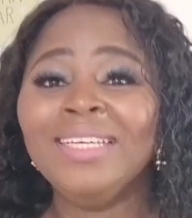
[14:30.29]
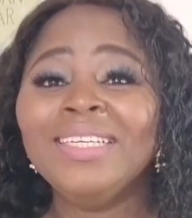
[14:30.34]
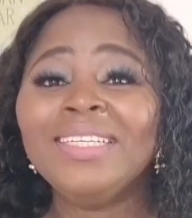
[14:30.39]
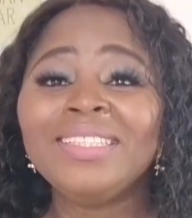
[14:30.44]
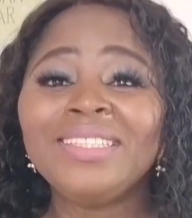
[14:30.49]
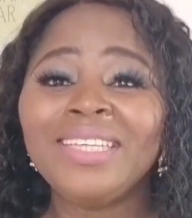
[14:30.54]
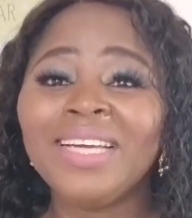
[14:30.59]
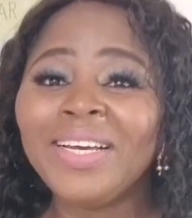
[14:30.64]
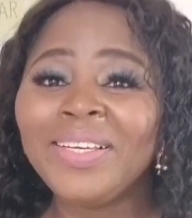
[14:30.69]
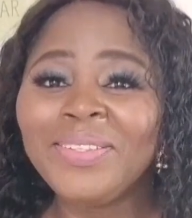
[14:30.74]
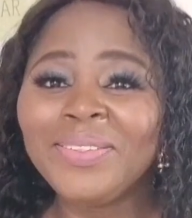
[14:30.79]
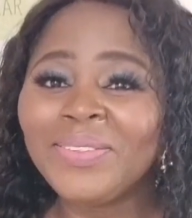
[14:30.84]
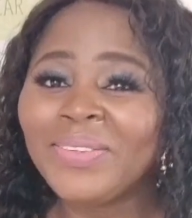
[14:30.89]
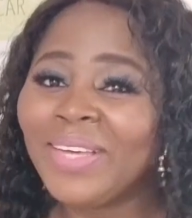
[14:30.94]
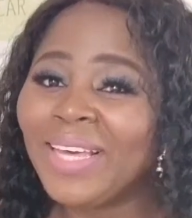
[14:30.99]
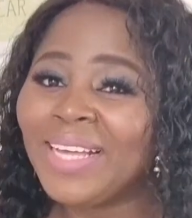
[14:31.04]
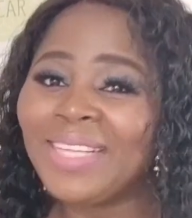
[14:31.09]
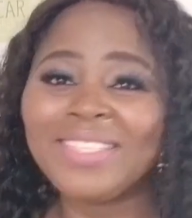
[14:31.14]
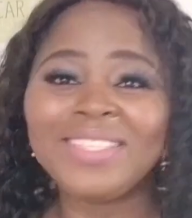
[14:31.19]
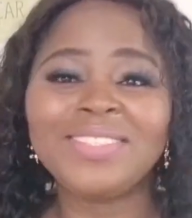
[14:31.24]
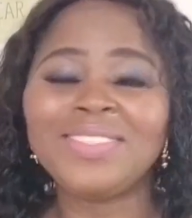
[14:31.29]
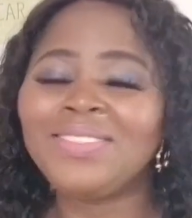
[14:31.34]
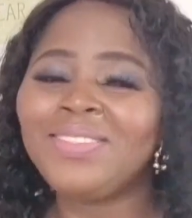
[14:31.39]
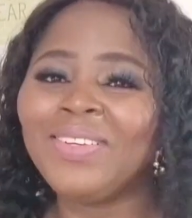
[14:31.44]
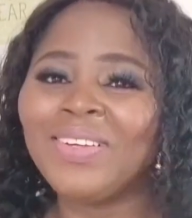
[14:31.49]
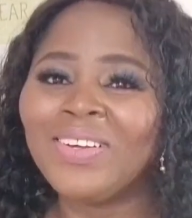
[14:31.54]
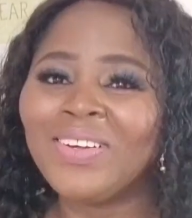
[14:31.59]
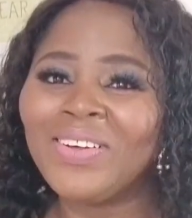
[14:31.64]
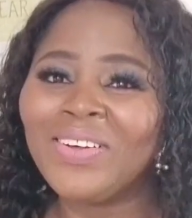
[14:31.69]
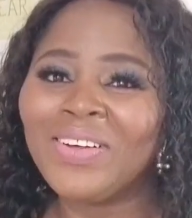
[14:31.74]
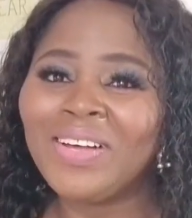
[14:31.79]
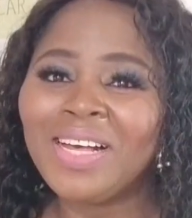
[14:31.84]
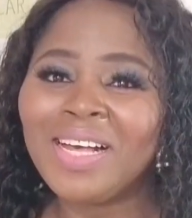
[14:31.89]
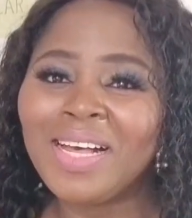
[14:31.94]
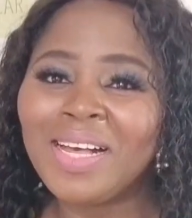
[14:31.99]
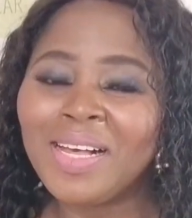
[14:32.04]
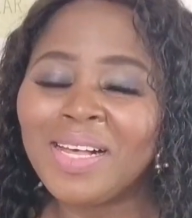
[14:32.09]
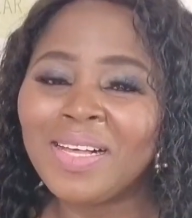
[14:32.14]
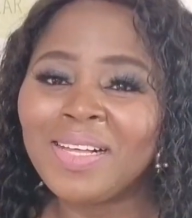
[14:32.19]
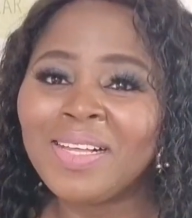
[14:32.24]
Now you get your
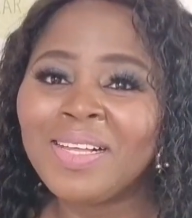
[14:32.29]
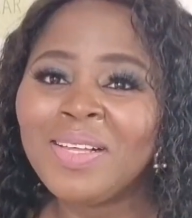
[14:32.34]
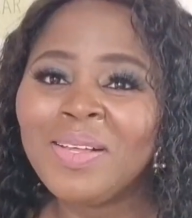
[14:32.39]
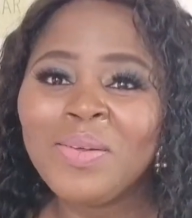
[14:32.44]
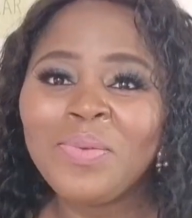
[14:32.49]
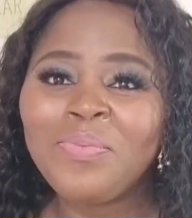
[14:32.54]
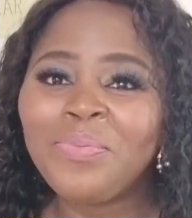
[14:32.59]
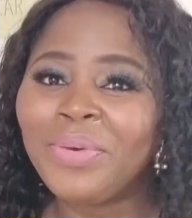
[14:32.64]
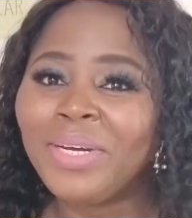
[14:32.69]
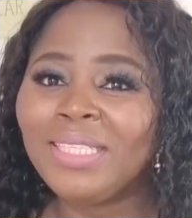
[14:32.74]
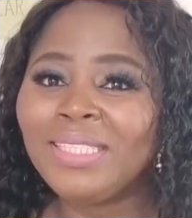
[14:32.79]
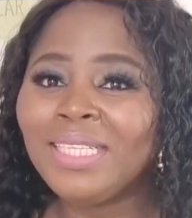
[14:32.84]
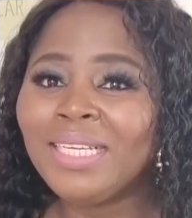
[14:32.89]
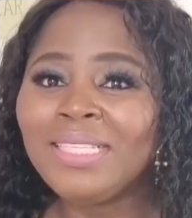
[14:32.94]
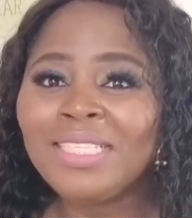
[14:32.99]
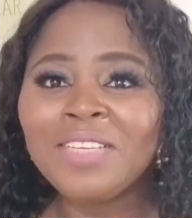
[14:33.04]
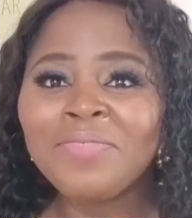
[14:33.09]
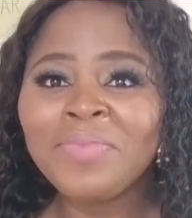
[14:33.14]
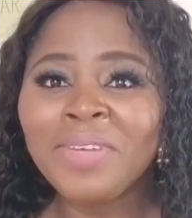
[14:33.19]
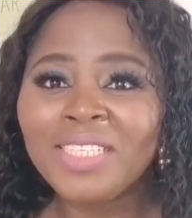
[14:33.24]
attention